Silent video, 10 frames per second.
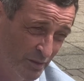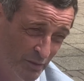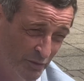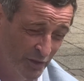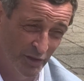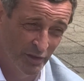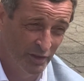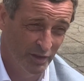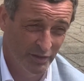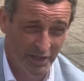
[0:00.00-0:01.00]
Feeling,
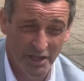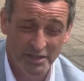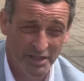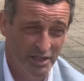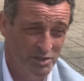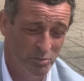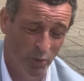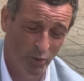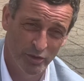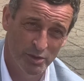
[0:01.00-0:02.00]
I think instinct's
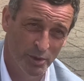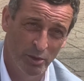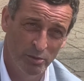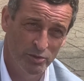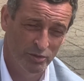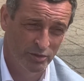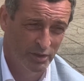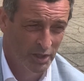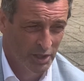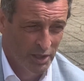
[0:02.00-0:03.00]
important as well. So
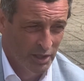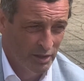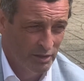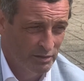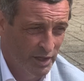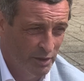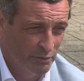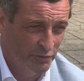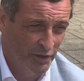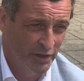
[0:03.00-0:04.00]
that
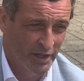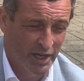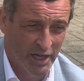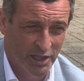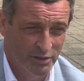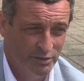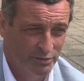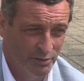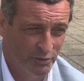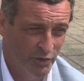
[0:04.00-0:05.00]
feeling that I had
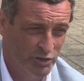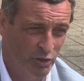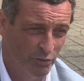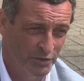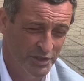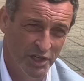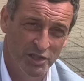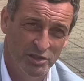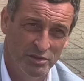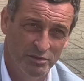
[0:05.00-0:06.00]
from the first
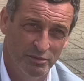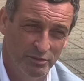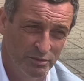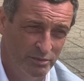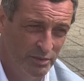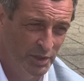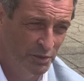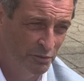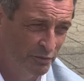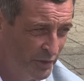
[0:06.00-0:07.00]
conversations, it
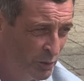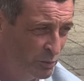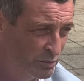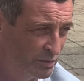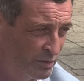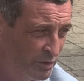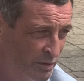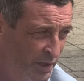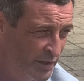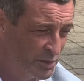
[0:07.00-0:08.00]
felt
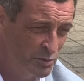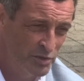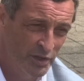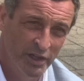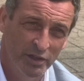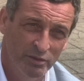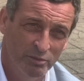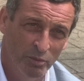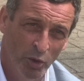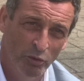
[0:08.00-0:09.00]
like this was the right
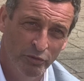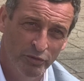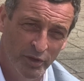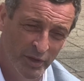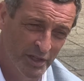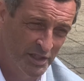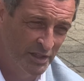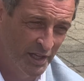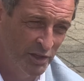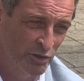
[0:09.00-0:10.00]
move, and that's
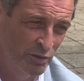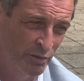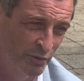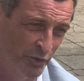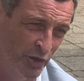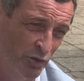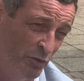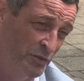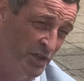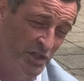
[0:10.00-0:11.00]
continued the further
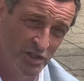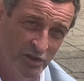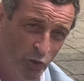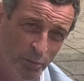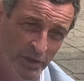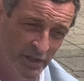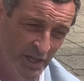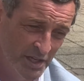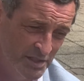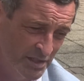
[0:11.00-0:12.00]
conversation in the opening days.